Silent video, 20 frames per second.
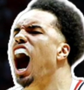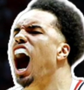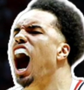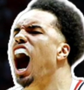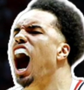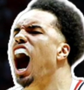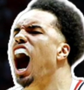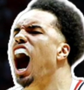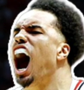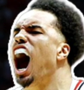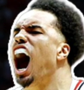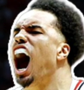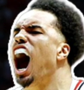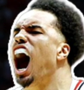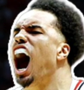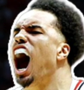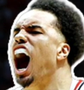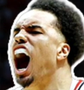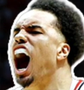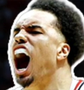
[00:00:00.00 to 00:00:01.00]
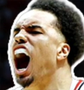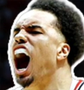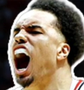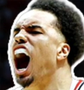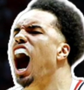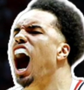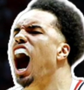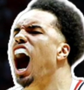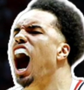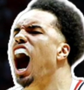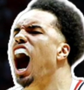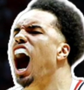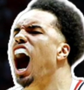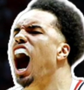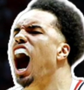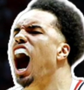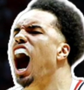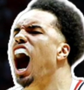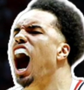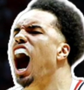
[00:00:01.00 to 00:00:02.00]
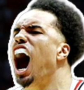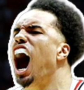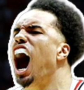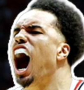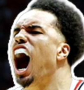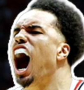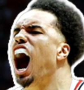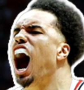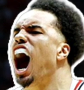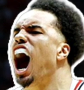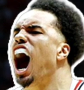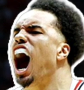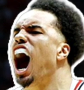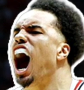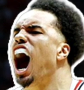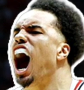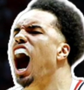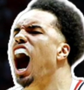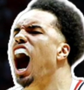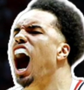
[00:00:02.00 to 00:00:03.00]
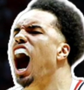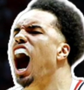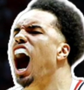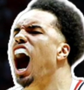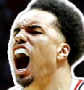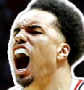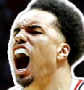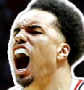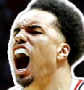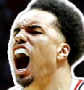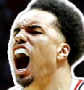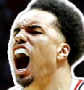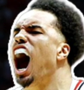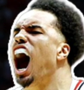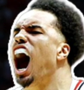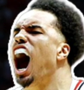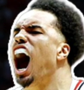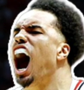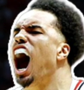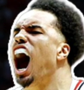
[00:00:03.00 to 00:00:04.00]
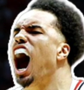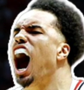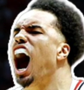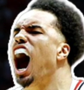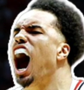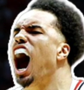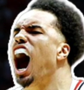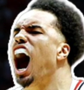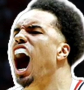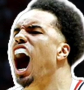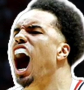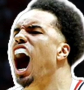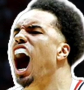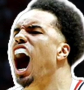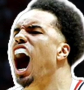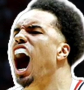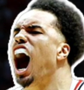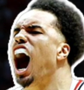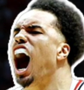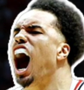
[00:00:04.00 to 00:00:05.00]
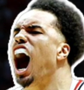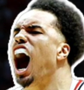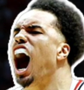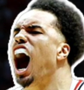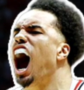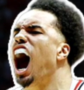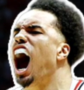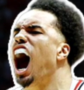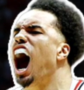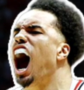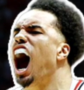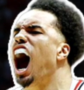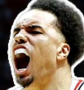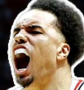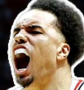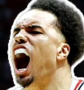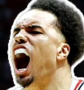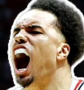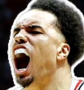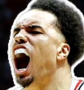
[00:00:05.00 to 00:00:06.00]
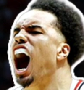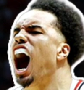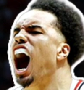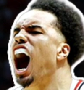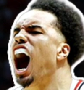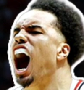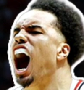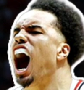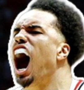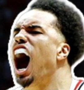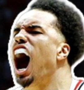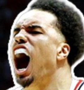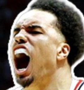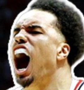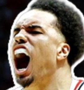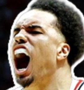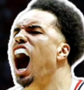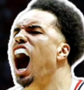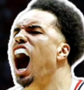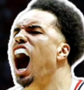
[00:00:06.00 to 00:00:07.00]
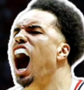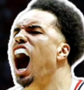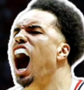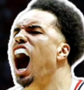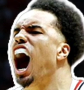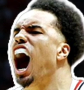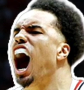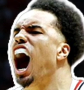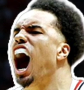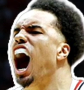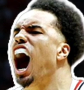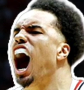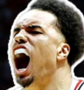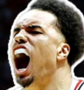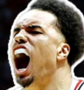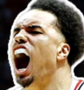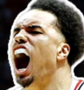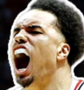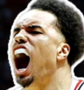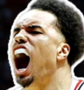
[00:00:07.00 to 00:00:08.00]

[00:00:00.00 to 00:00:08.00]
(no lip movement)